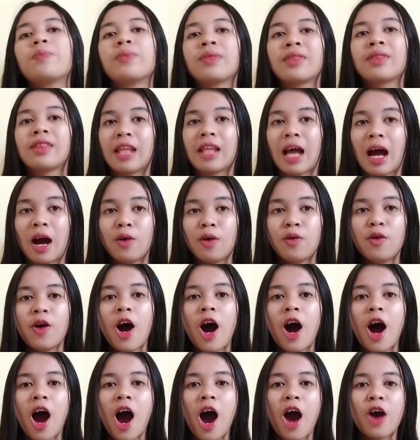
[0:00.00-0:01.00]
Now,
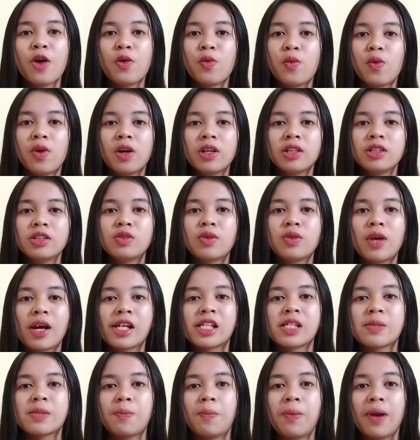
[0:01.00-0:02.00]
I want to
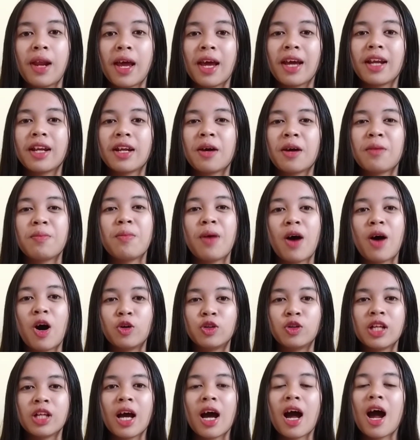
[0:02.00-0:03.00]
explain
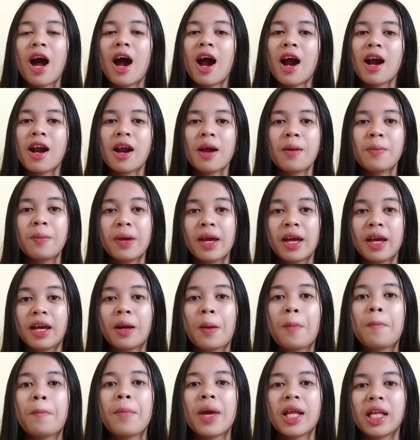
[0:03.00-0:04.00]
about Arabic
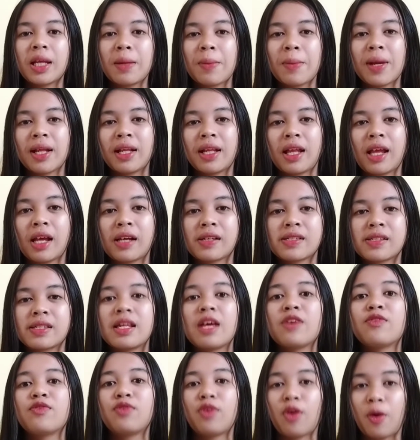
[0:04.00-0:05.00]
mathematics
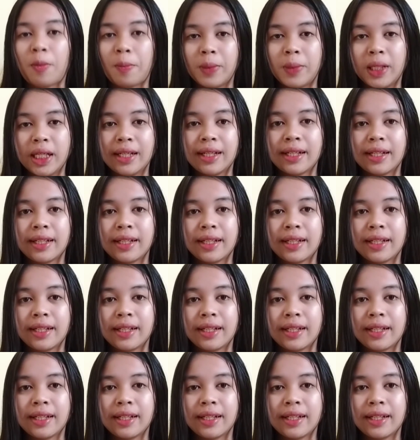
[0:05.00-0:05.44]
development.